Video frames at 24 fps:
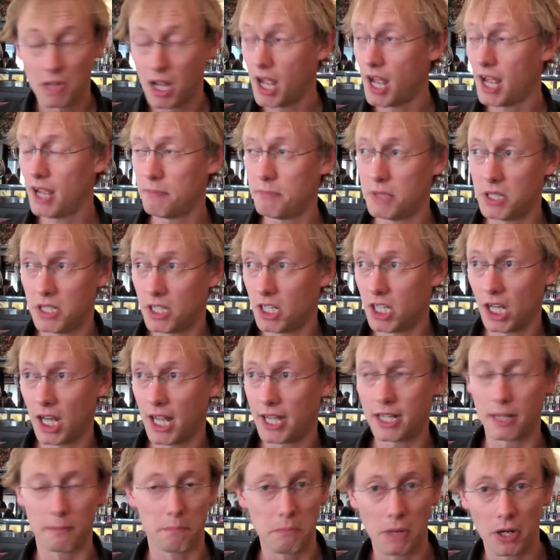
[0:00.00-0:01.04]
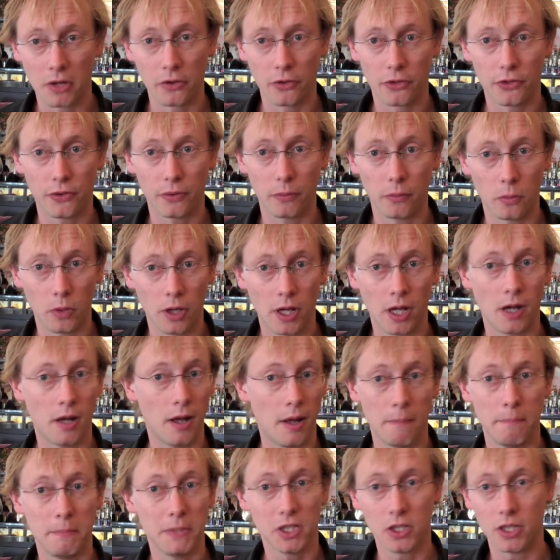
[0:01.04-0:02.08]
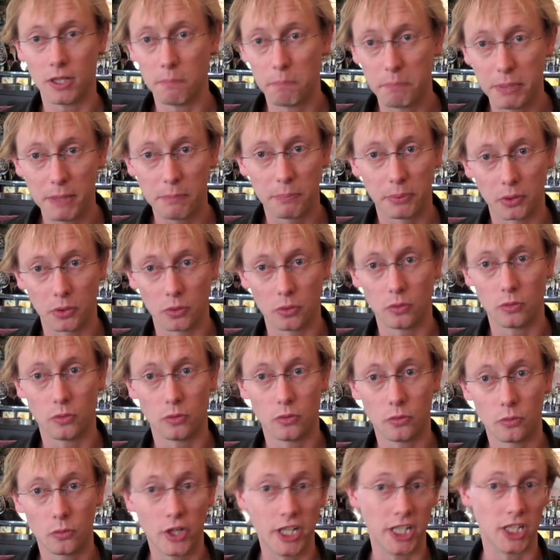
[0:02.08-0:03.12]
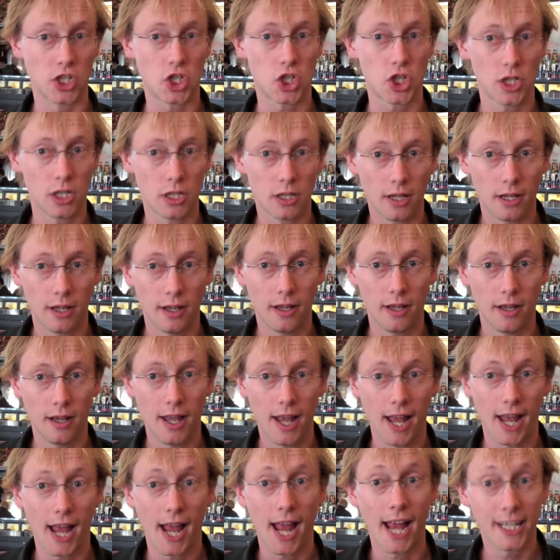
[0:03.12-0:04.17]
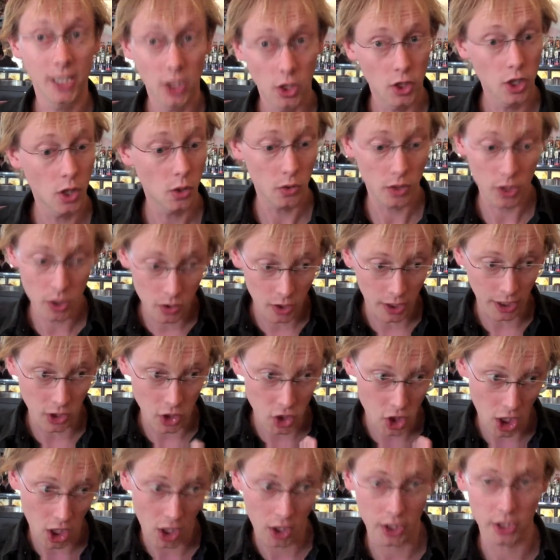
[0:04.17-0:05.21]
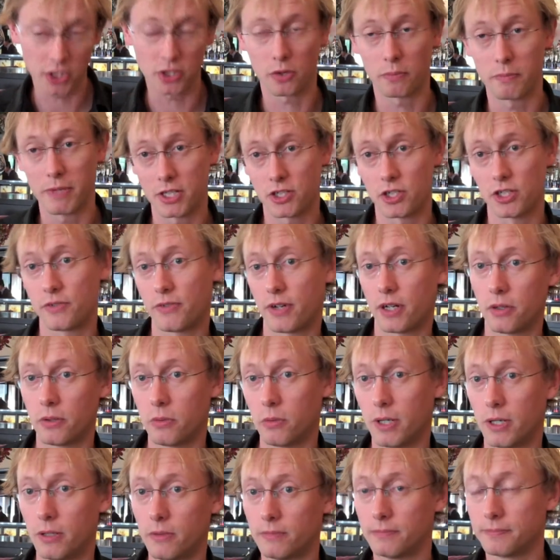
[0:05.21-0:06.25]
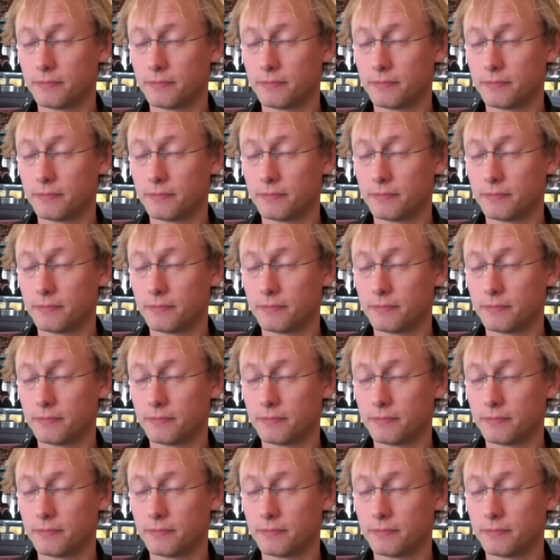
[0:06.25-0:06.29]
I mean, in like a month, 1 million people reach. And you know you can target your message very well.